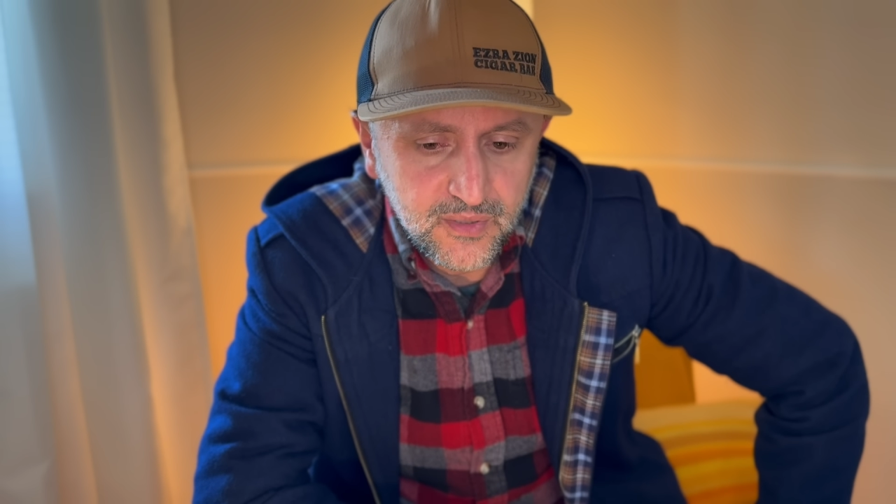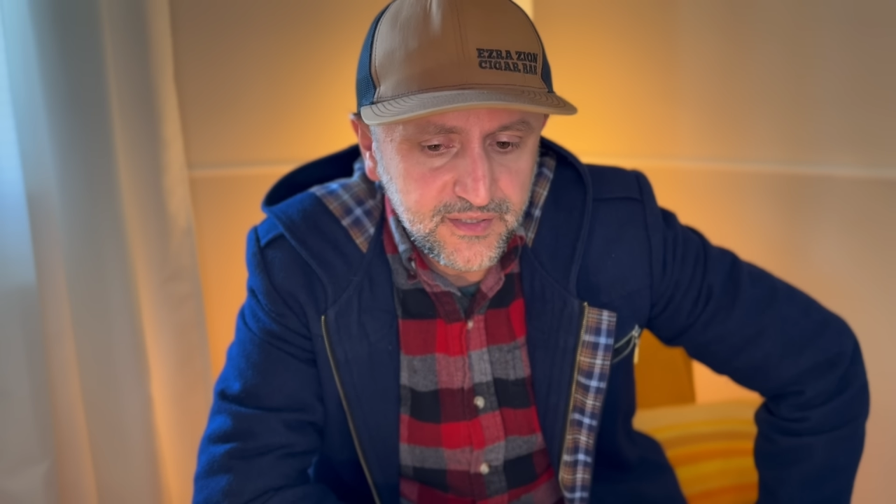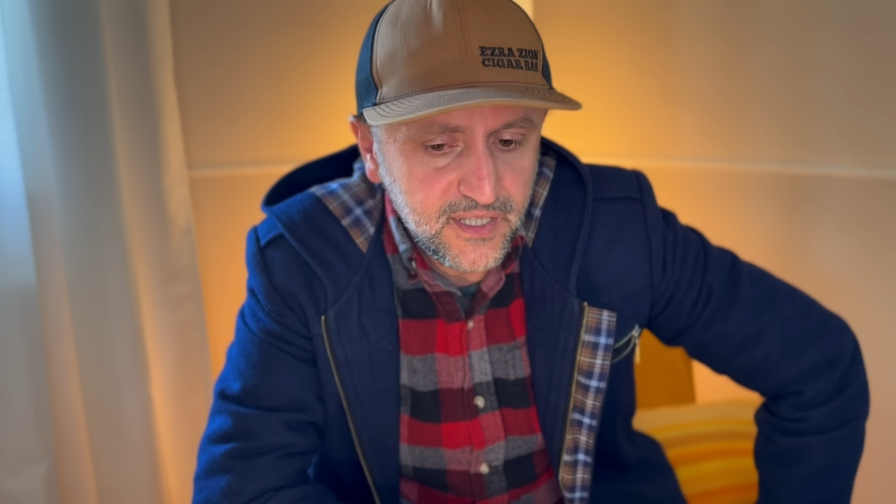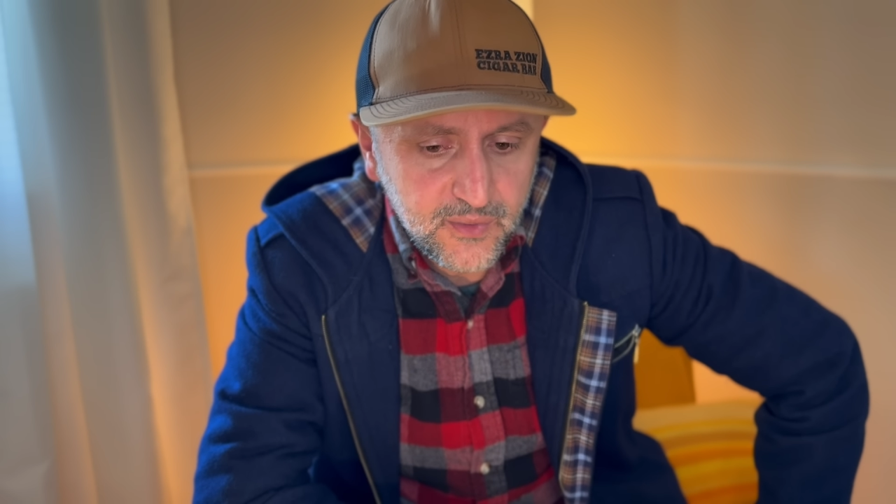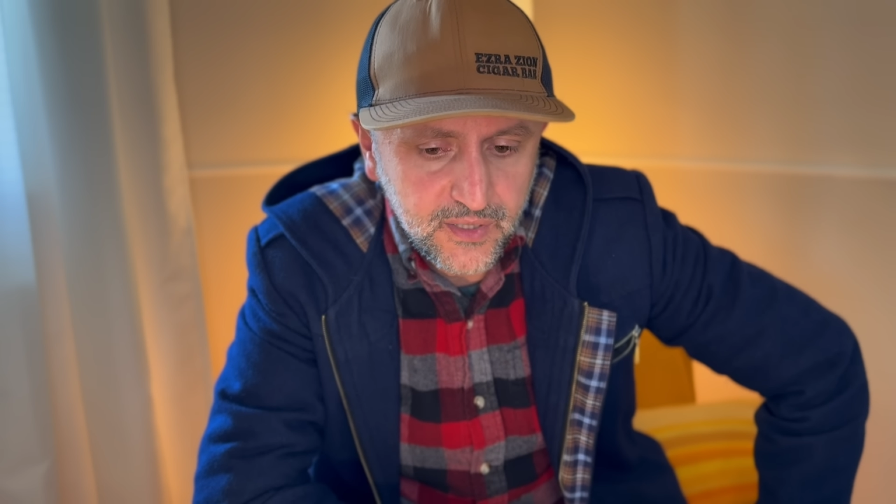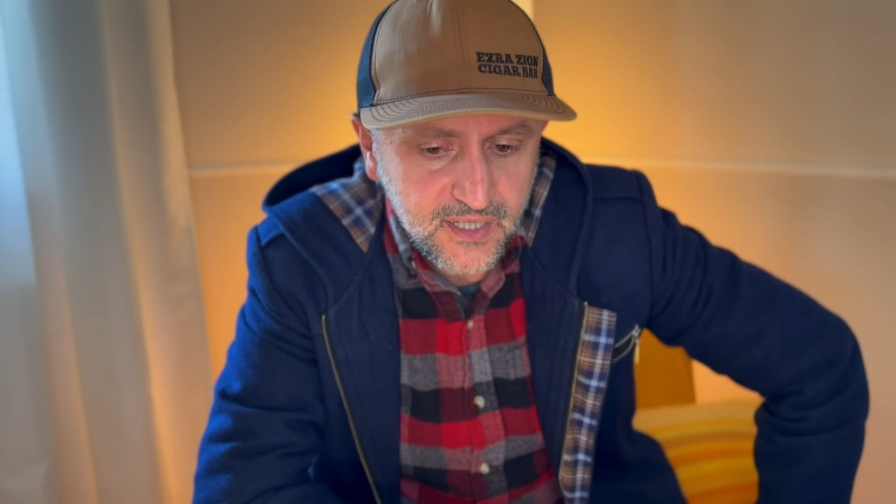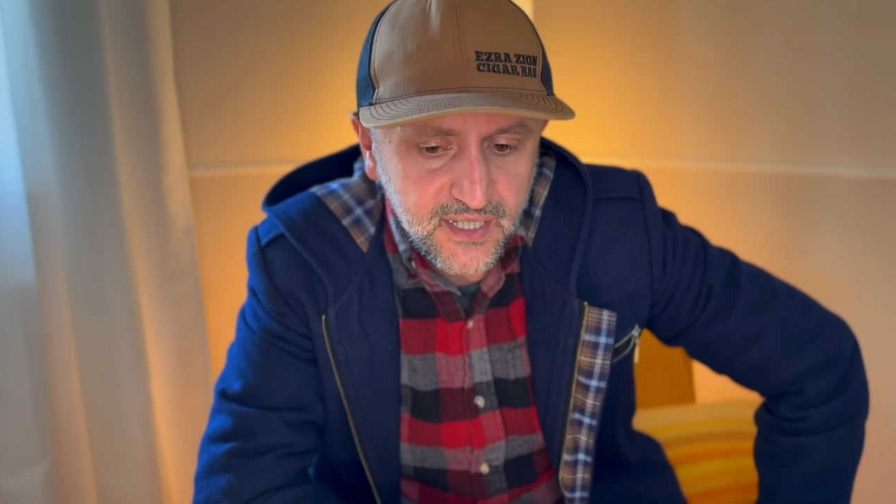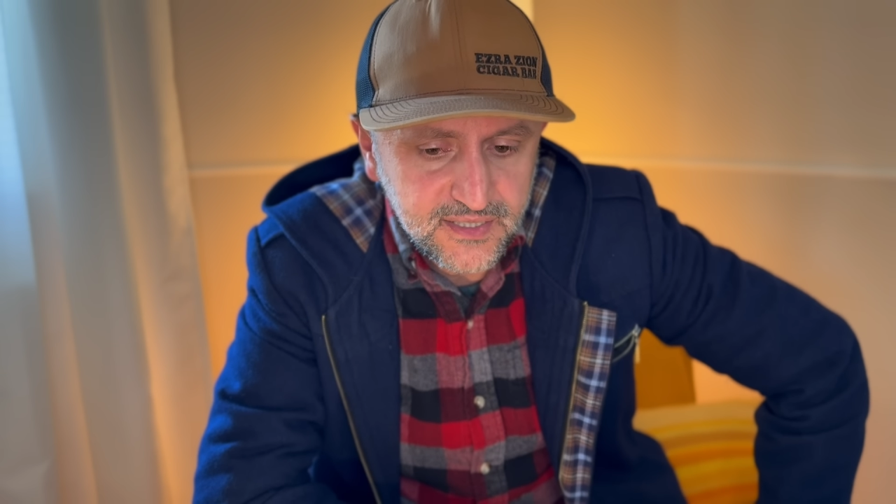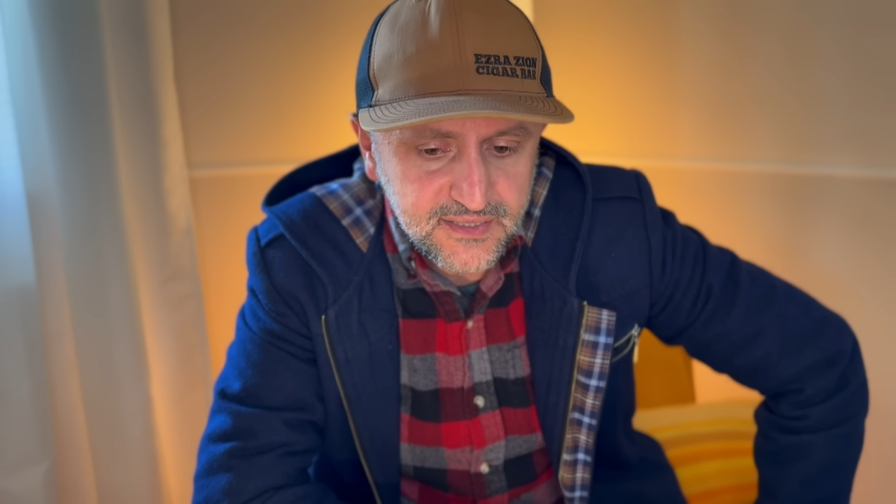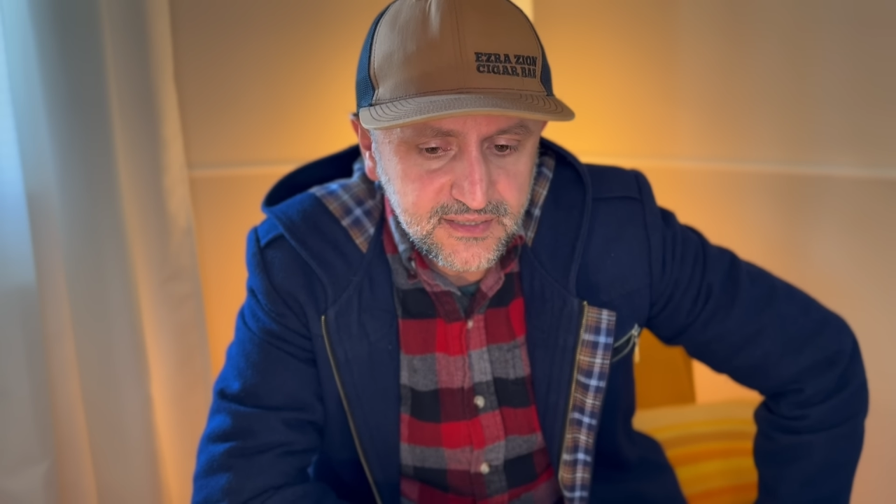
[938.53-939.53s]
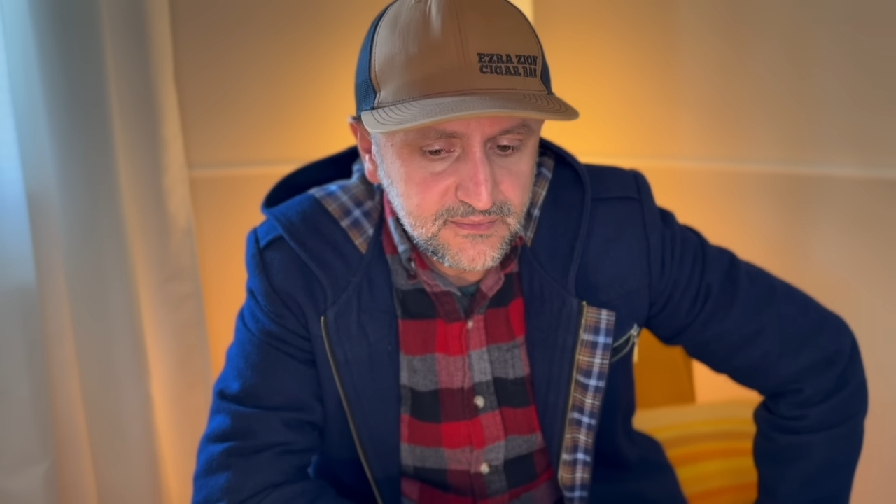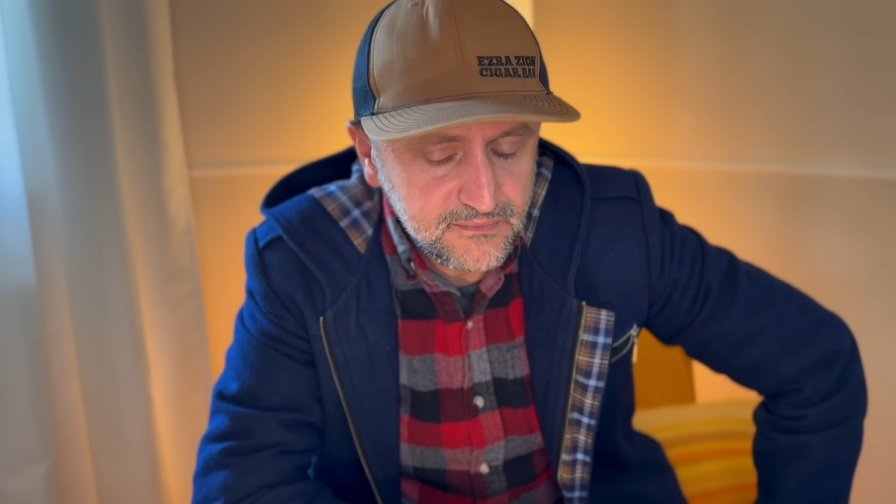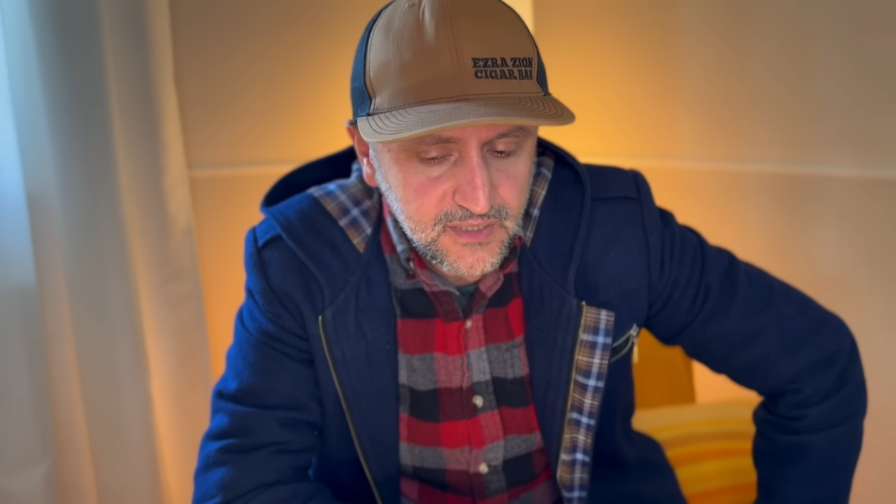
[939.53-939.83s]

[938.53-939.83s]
But anyway, guys,